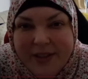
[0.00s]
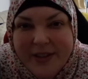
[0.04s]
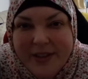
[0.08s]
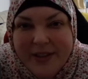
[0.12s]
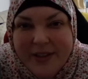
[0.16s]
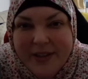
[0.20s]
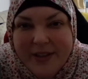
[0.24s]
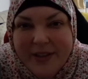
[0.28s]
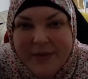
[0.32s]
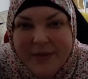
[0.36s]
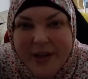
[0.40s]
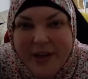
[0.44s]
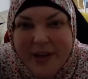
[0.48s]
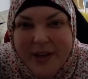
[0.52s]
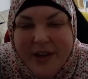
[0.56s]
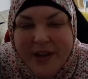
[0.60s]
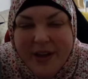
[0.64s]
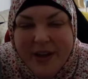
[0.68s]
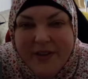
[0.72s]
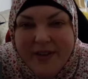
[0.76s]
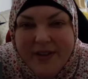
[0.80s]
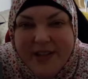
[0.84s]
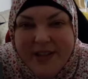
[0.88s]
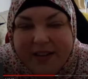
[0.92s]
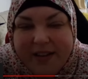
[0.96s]
kind of coffees can I
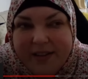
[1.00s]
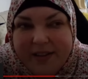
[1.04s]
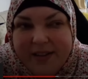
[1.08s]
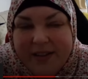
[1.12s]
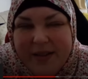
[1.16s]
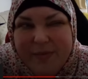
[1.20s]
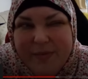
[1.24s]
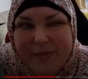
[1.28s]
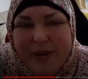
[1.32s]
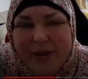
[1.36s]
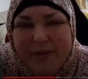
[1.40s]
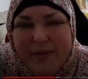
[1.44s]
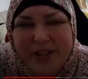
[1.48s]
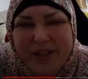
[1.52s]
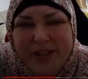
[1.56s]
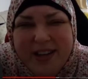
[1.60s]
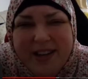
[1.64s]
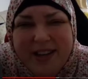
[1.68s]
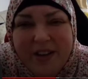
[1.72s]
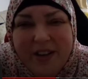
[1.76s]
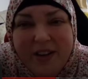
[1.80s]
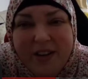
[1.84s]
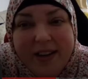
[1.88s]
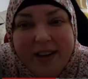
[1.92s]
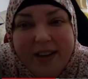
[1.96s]
get? Pretty much any
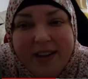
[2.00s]
kind